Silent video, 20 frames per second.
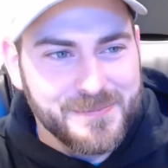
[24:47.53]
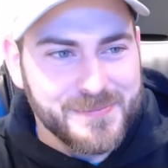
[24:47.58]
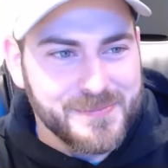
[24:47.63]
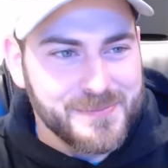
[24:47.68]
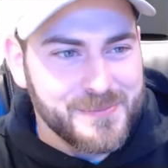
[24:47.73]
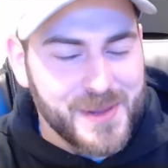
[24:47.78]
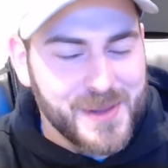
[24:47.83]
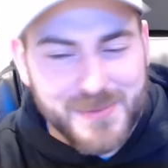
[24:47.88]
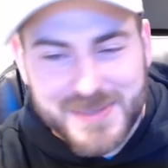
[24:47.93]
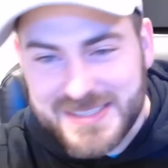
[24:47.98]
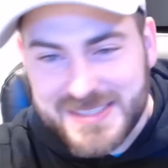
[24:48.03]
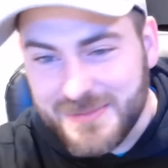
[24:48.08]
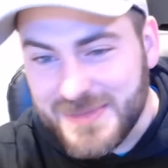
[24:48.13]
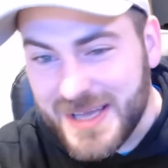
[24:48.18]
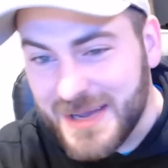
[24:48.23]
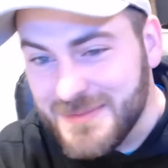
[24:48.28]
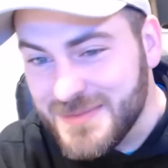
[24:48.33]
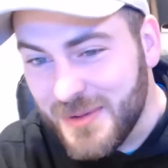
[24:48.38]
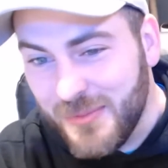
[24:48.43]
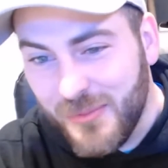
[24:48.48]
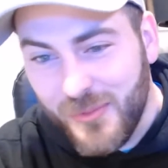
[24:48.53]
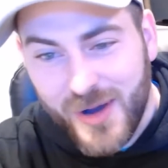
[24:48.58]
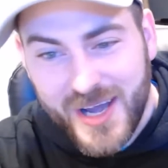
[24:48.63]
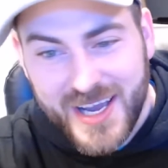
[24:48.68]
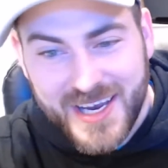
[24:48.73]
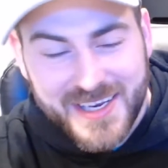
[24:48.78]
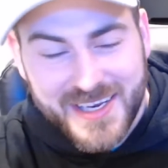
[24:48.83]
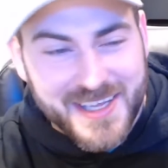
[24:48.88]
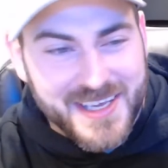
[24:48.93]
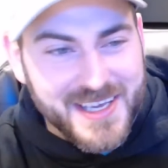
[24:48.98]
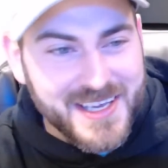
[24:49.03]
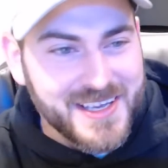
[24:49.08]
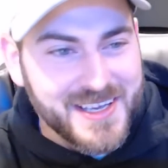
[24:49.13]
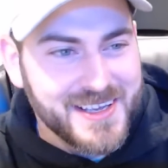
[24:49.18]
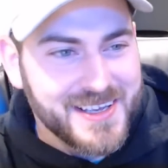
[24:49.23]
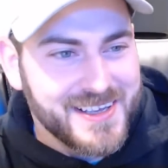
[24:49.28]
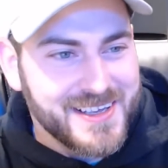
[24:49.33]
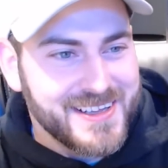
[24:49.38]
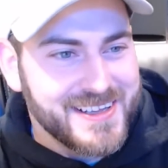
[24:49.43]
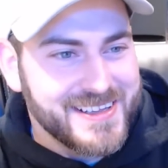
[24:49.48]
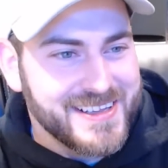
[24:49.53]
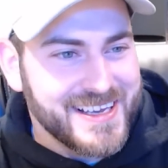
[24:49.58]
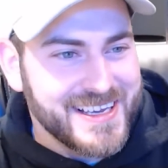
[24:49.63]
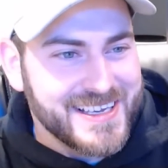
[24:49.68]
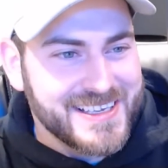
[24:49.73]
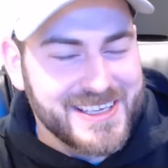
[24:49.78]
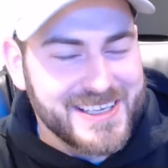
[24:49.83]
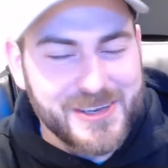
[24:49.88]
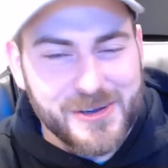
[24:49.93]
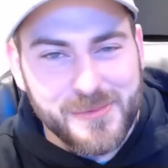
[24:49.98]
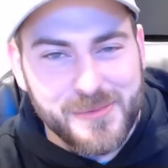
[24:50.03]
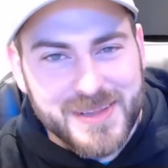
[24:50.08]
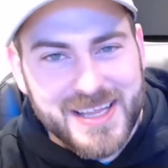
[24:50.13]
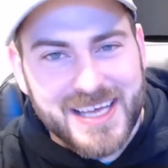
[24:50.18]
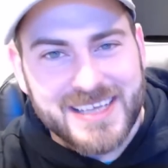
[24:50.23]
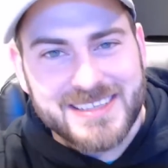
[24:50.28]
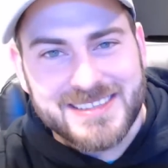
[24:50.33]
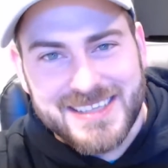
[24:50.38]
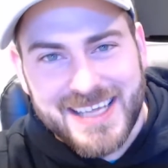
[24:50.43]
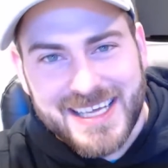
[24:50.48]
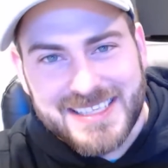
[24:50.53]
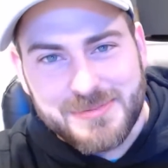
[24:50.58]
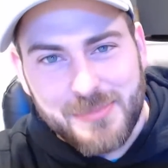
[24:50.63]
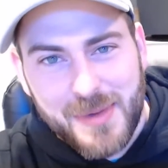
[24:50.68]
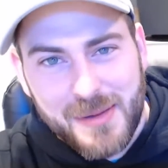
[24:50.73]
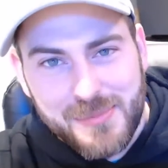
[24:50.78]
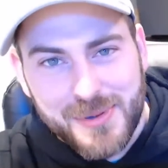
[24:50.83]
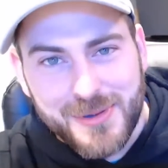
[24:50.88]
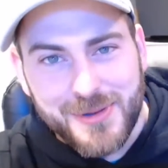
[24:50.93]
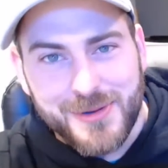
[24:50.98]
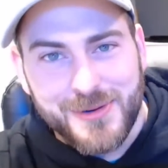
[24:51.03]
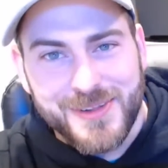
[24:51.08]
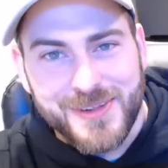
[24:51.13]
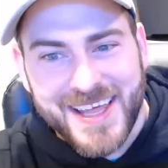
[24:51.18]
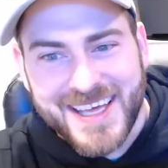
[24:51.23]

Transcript: Maybe sometimes I'm whiny, like, you know, but that's my boo.